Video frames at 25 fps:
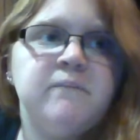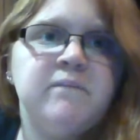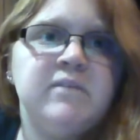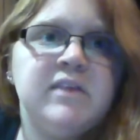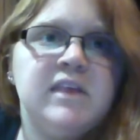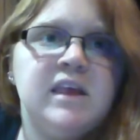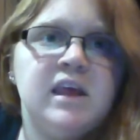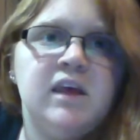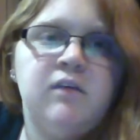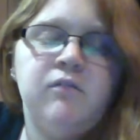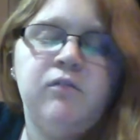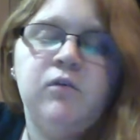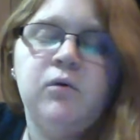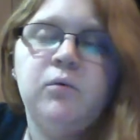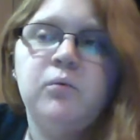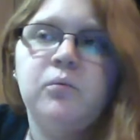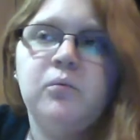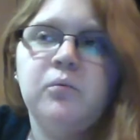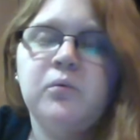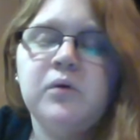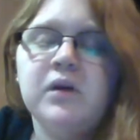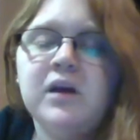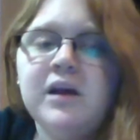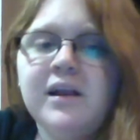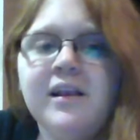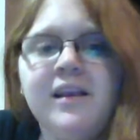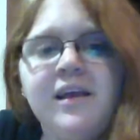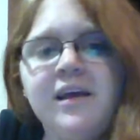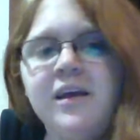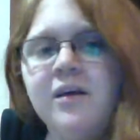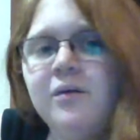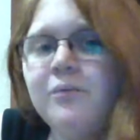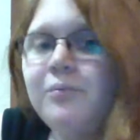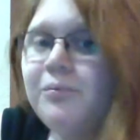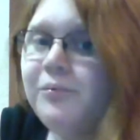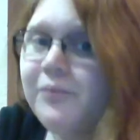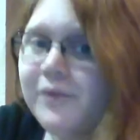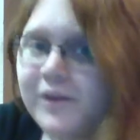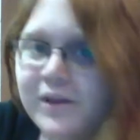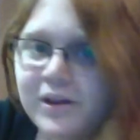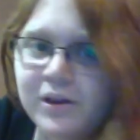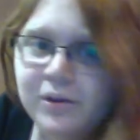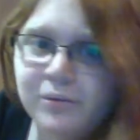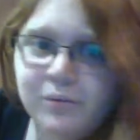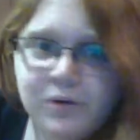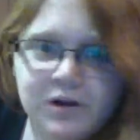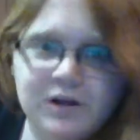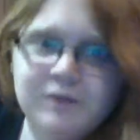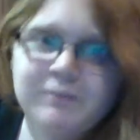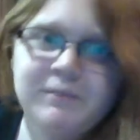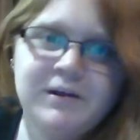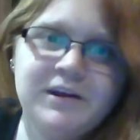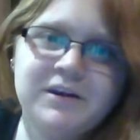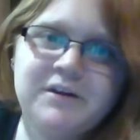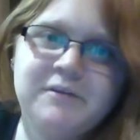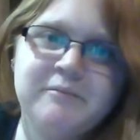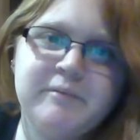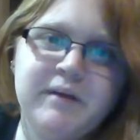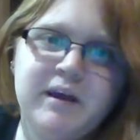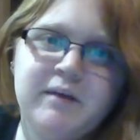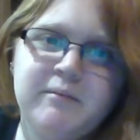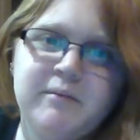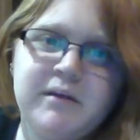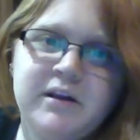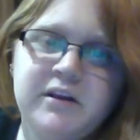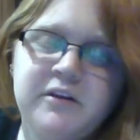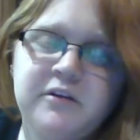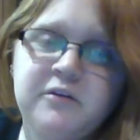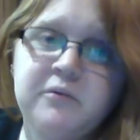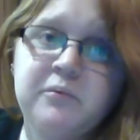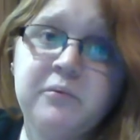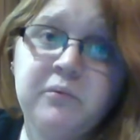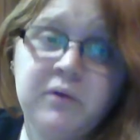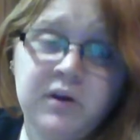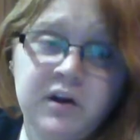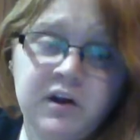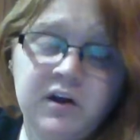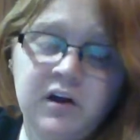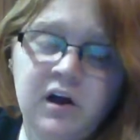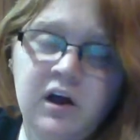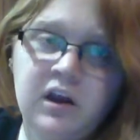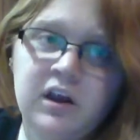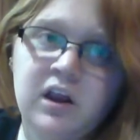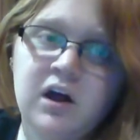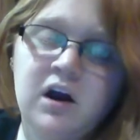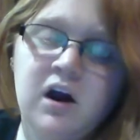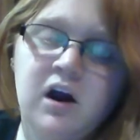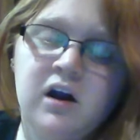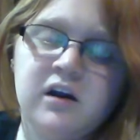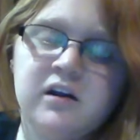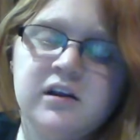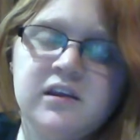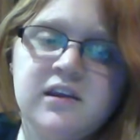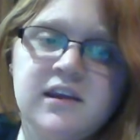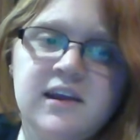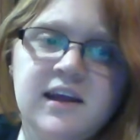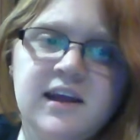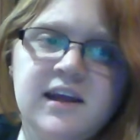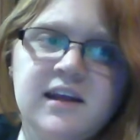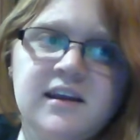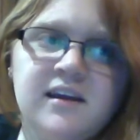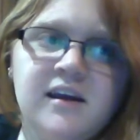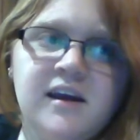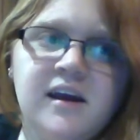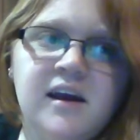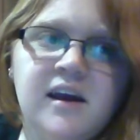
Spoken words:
If you really, really want to make your baby look real in the car seat,